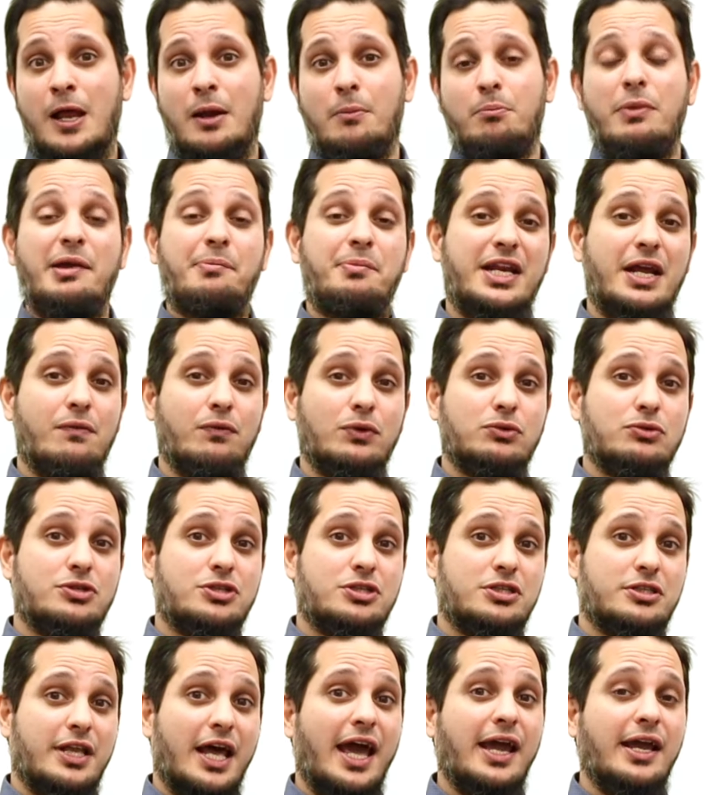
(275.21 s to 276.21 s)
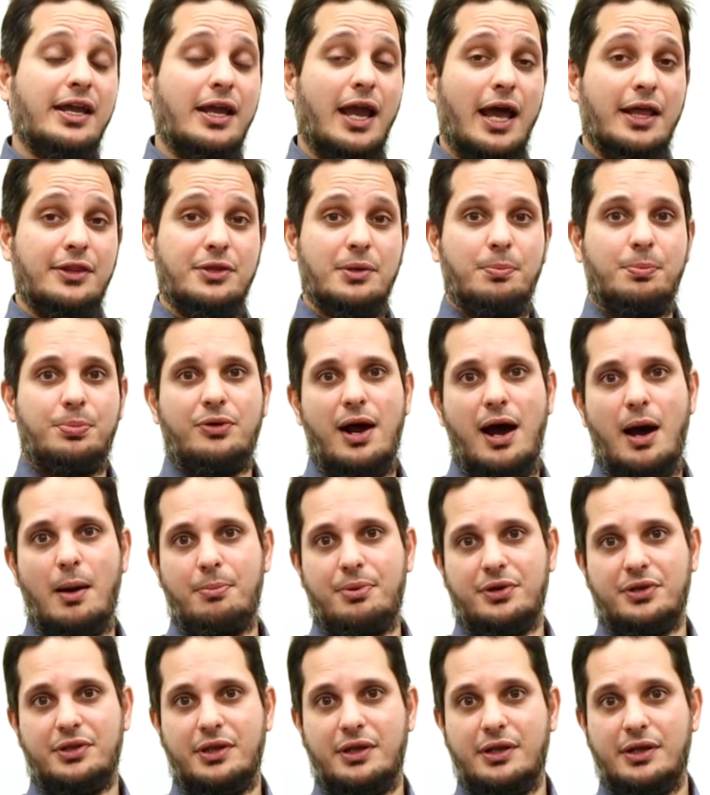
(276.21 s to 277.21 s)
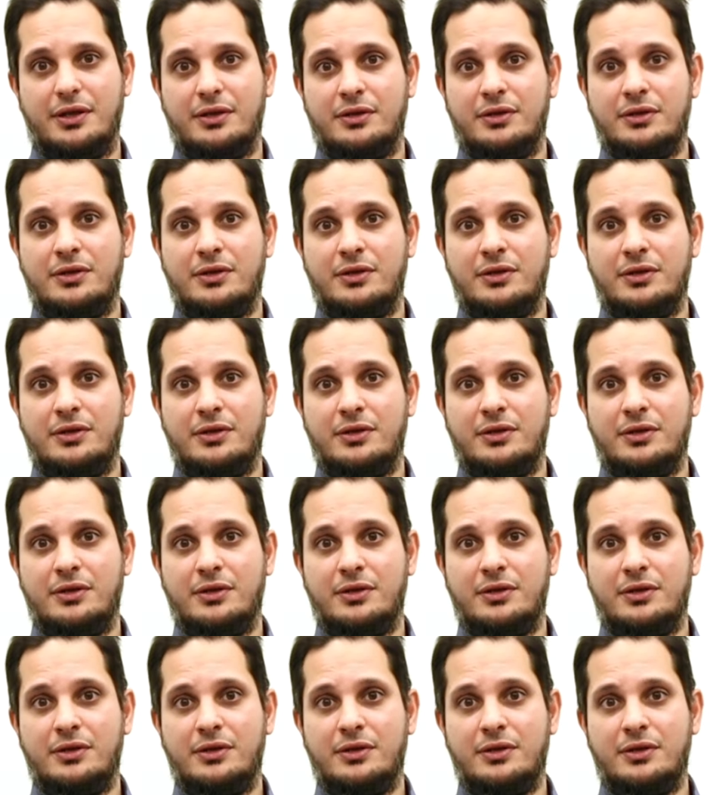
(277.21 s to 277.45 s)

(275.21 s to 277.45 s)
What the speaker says: Maybe they want to stay at the property